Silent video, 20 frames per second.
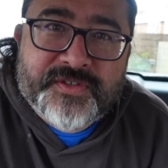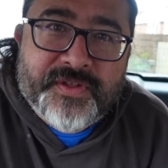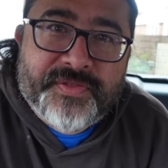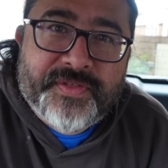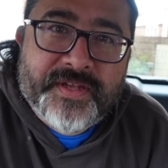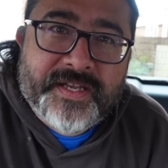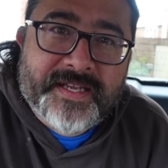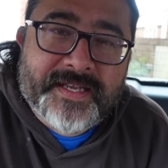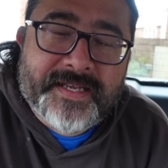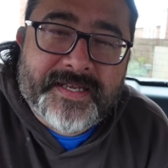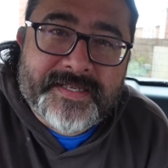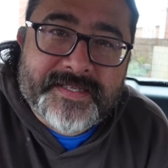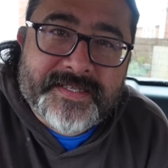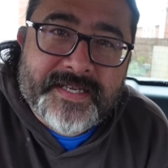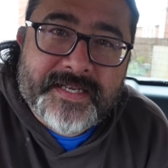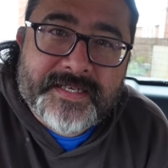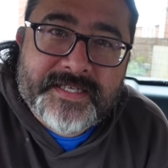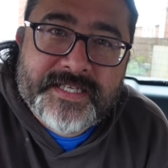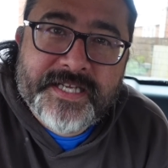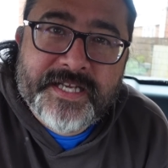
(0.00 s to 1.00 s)
the thing is,
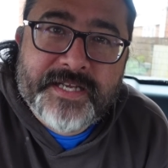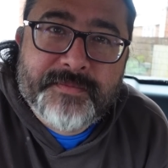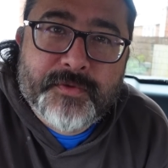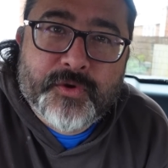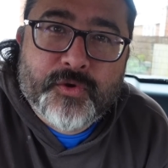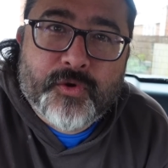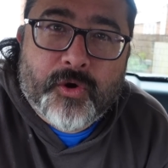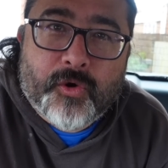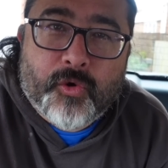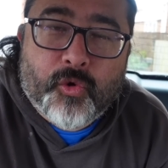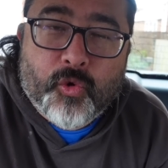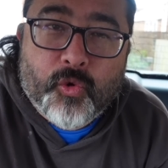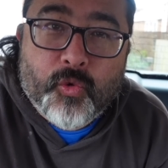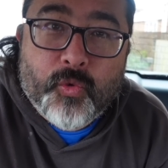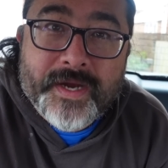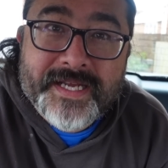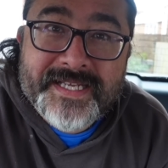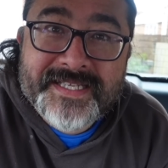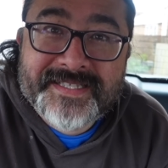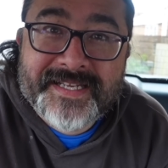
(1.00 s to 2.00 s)
Temu are
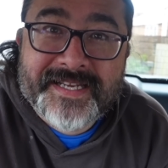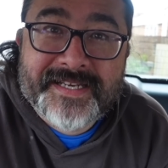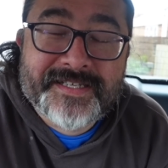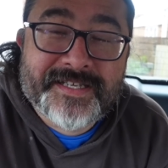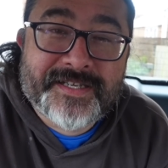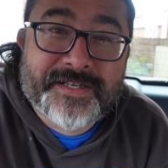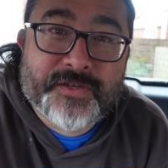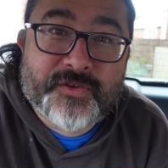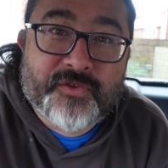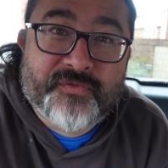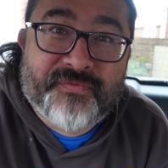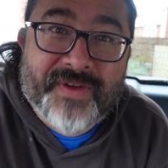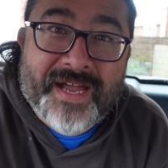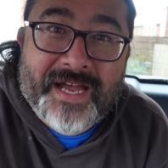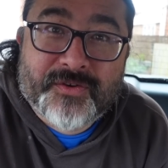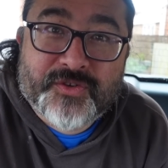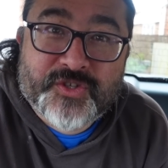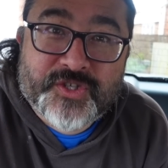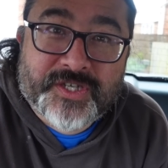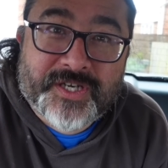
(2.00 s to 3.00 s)
always sending you
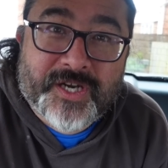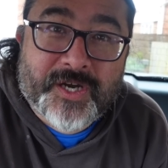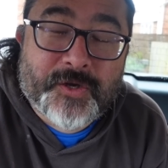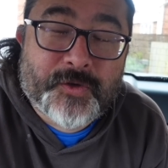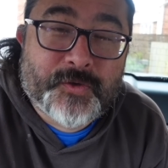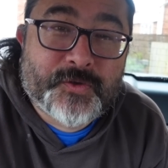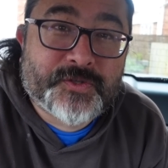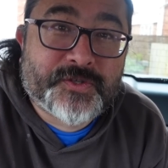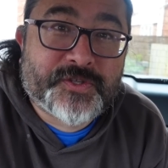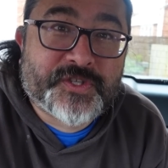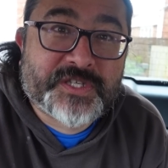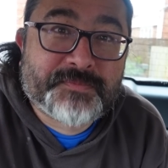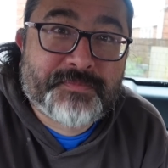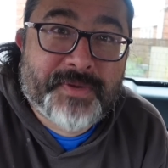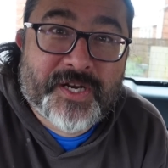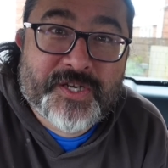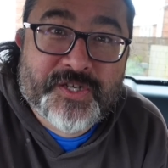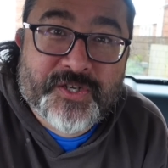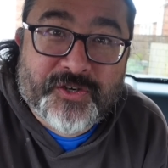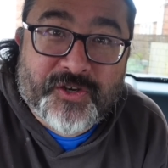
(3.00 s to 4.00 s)
voucher codes and
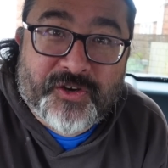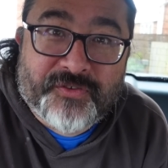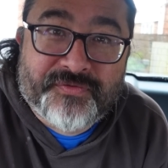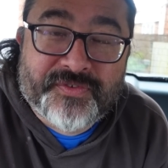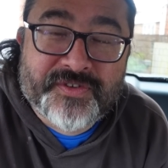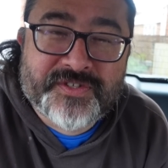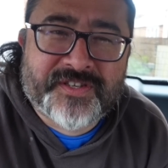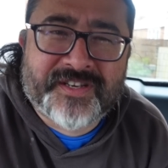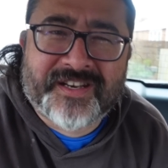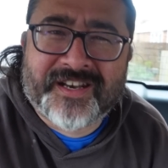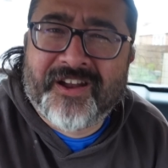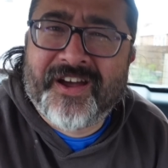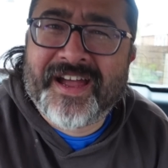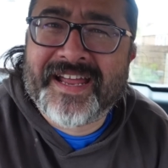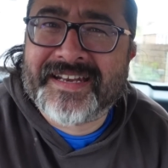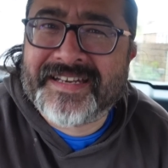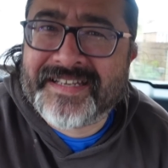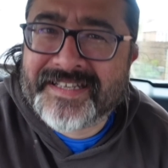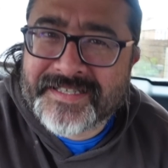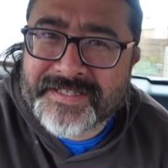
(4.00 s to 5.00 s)
special offers and
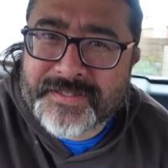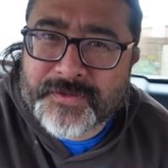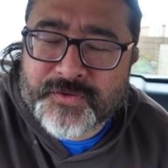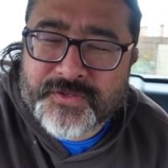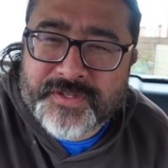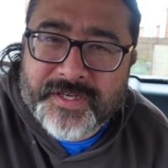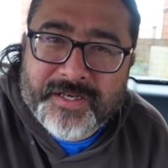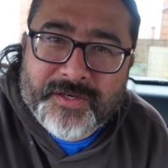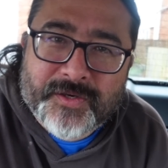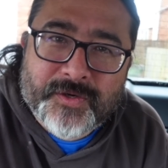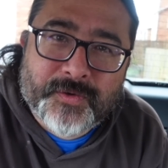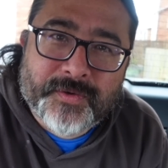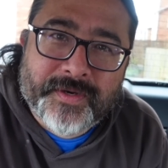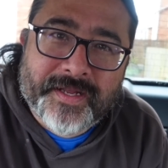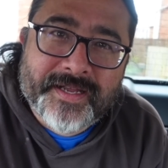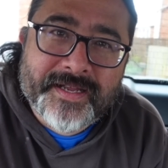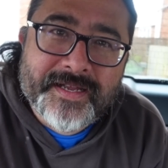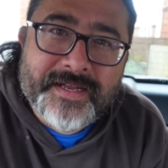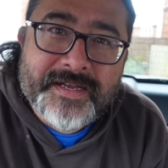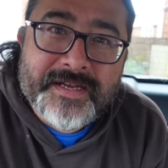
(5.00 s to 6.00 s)
lightning deals, they call
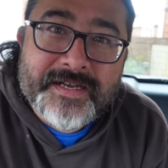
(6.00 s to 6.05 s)
it.